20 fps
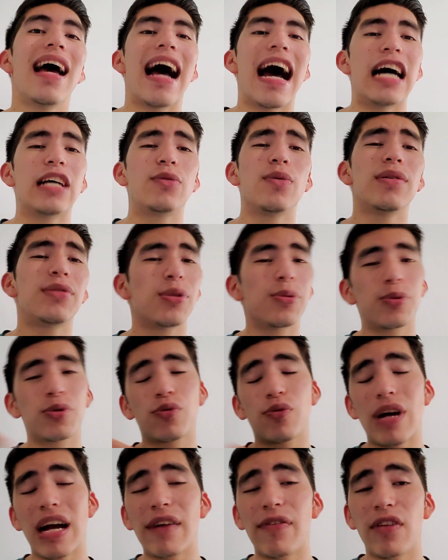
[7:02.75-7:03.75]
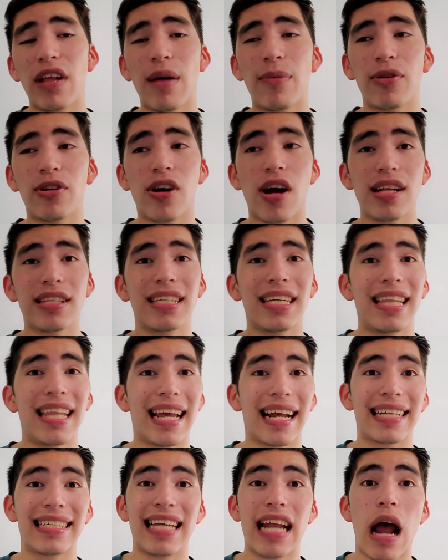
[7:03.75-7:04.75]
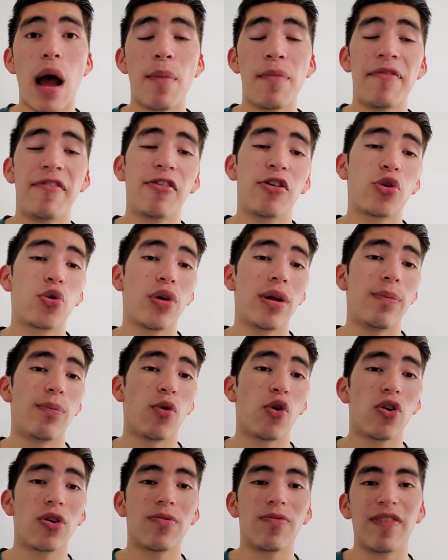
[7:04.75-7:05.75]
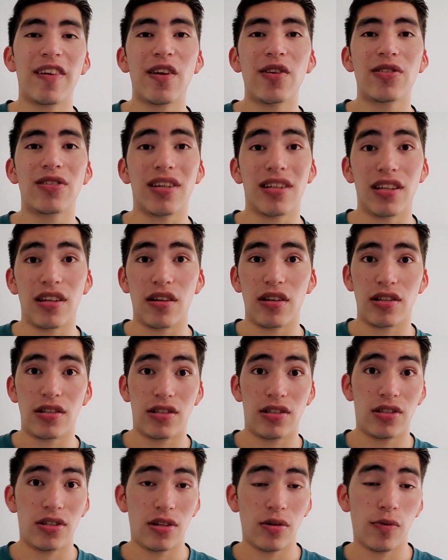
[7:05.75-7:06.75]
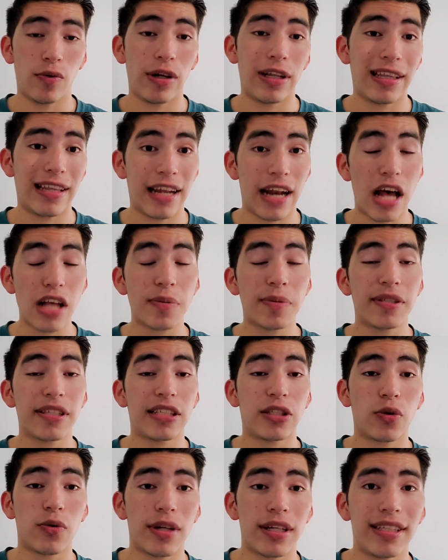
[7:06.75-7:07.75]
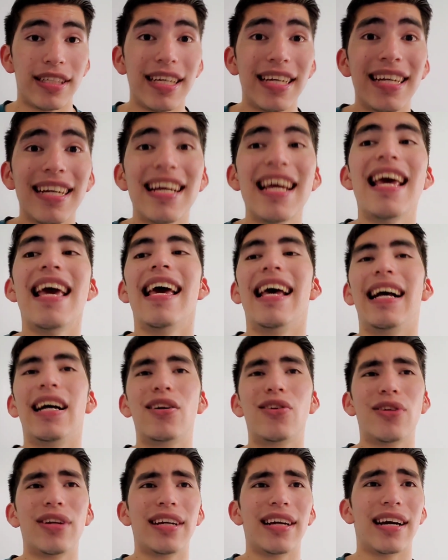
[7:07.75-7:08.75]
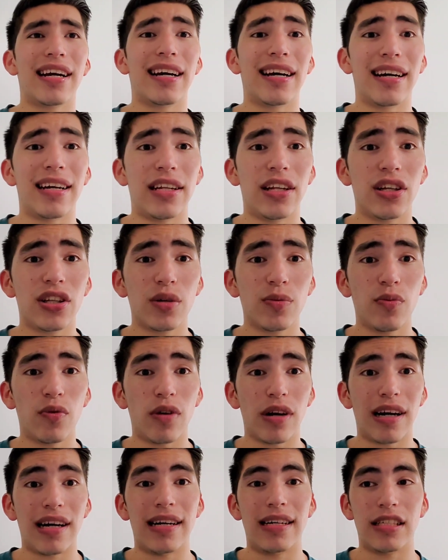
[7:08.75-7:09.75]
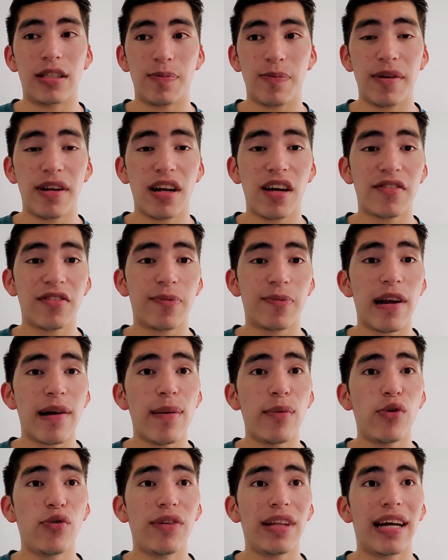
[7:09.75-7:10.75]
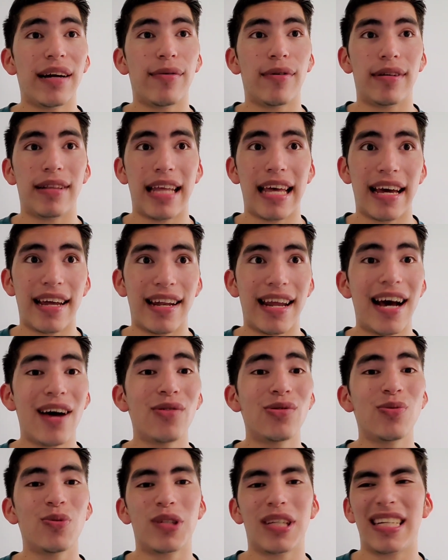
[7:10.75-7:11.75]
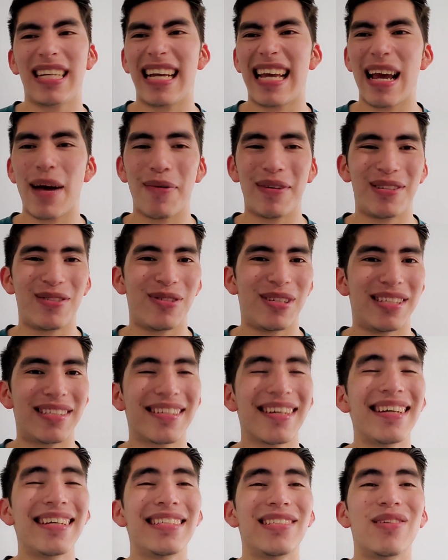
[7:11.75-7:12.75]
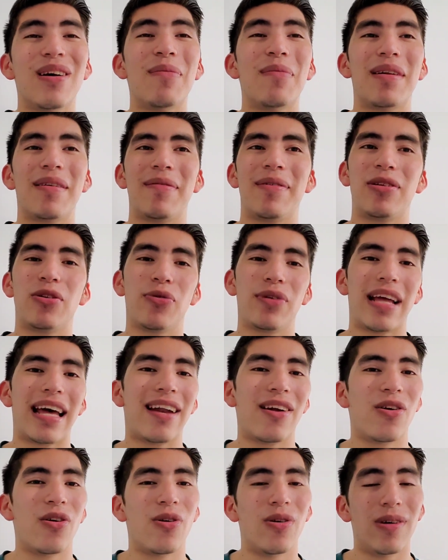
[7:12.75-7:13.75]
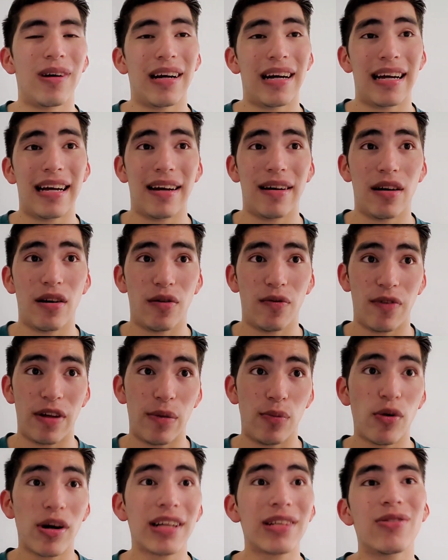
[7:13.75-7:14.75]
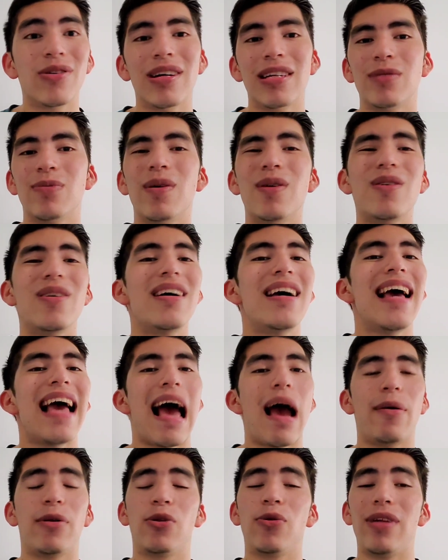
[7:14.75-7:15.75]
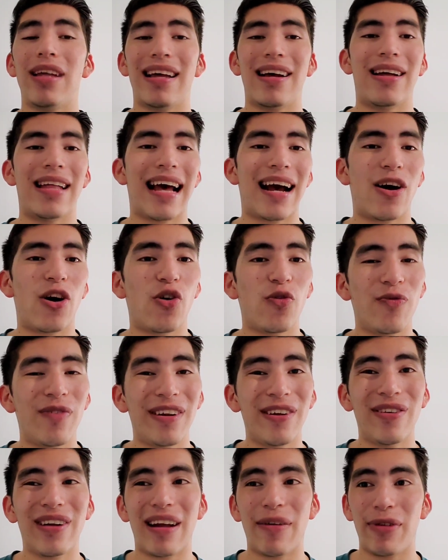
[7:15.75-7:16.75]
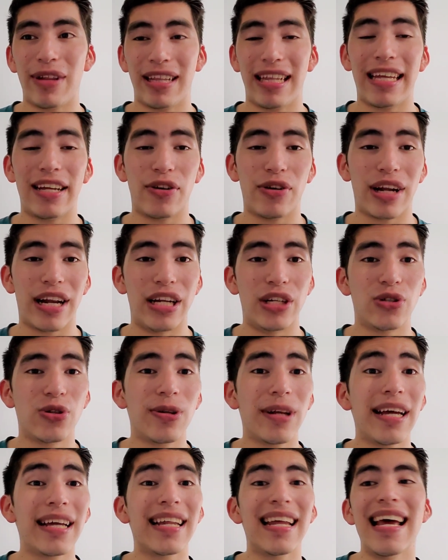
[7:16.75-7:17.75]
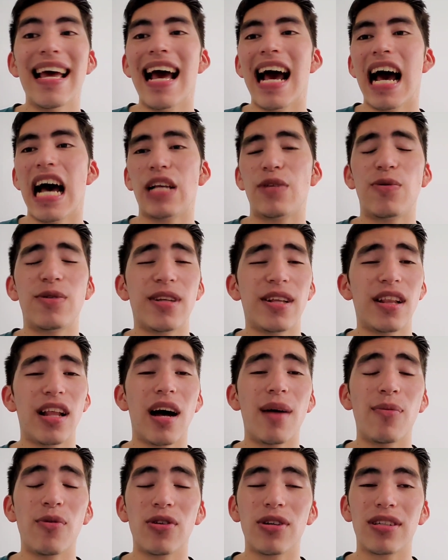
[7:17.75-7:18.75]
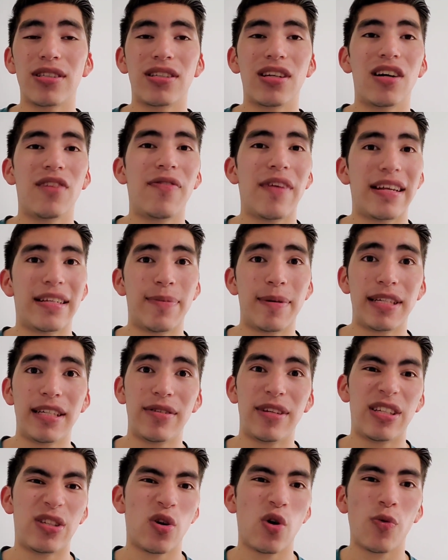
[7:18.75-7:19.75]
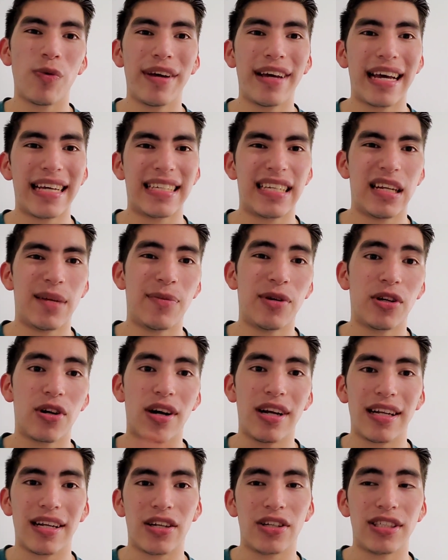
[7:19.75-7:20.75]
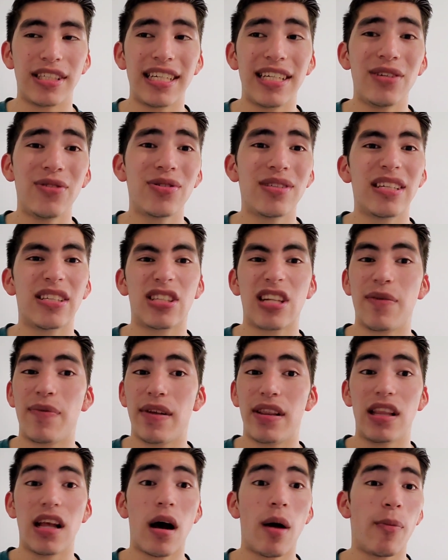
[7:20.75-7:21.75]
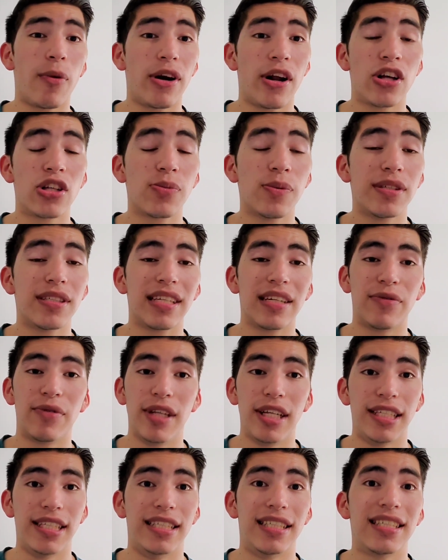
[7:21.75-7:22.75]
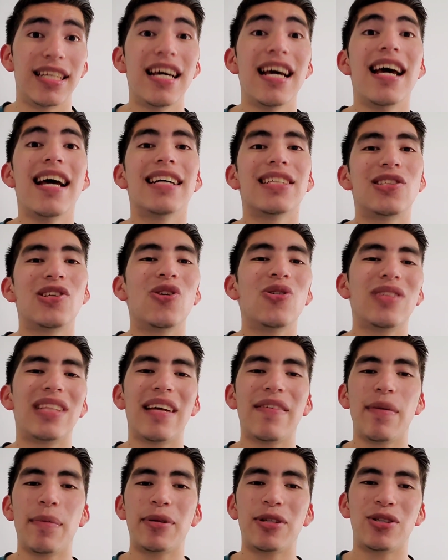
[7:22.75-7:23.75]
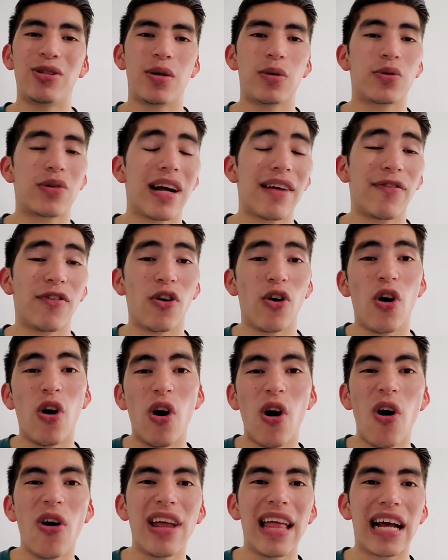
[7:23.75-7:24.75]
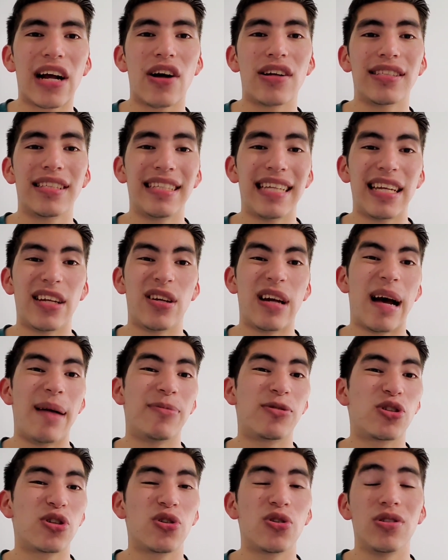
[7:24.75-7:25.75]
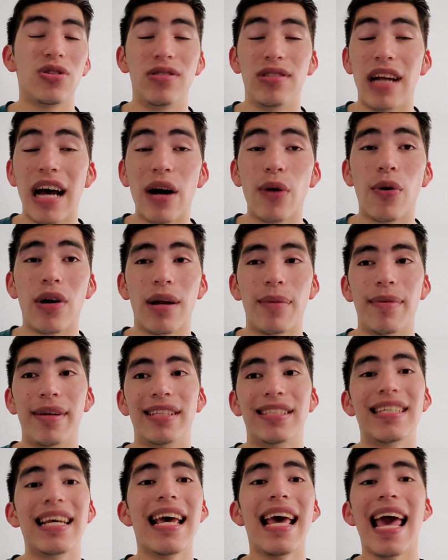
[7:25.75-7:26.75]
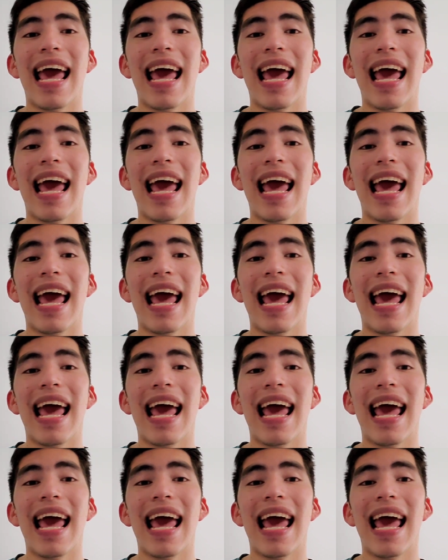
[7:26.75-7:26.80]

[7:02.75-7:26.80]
As well, subscribe for a lot more content. Like I said, I'm going to be doing more videos on the announcements that Sony did, including another spin-off Spider-Man movie that they announced, which I think can't wait to discuss. So I'm going to be doing that all of El Muerto as well. I'll be doing that whole video, and I really think you're going to enjoy that. As well, a lot more stuff, especially this whole week as CinemaCon continues. There's going to be a lot more announcements and releases. So definitely make sure to subscribe for all that content that I'm sure you not want to miss.